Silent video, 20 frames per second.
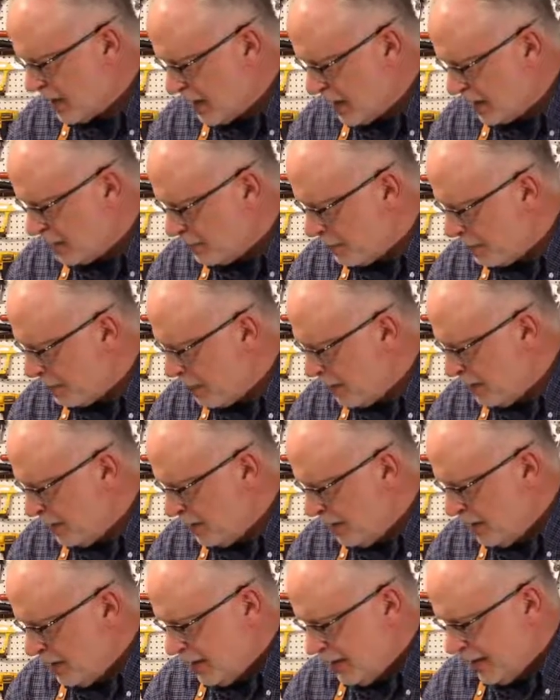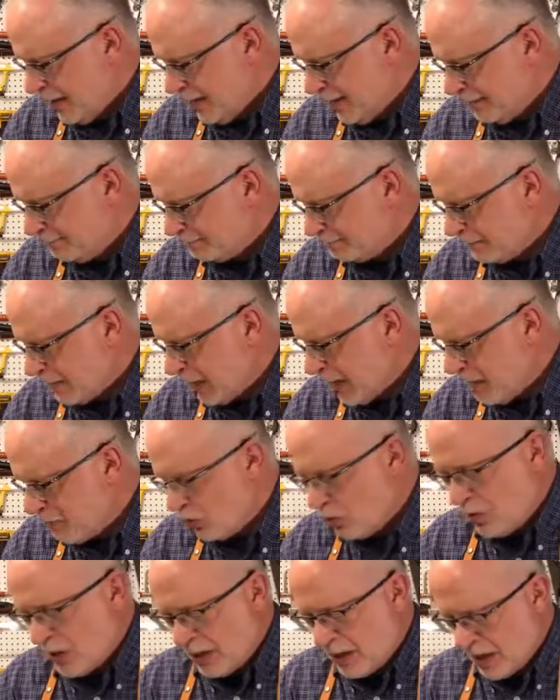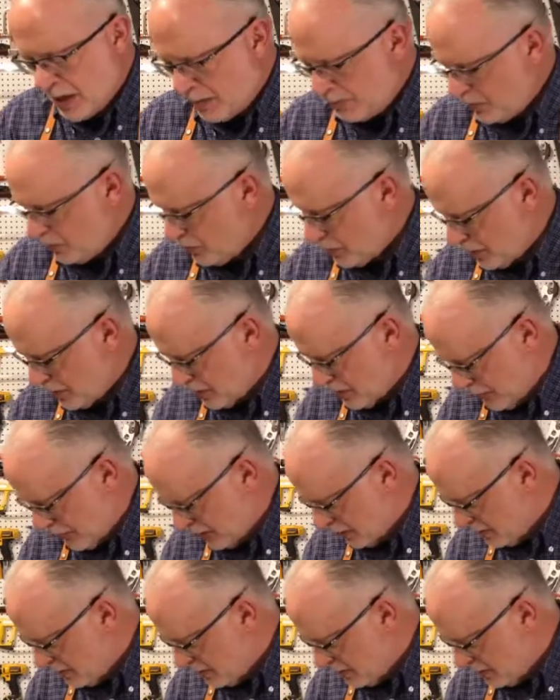that, I'm quite happy with it.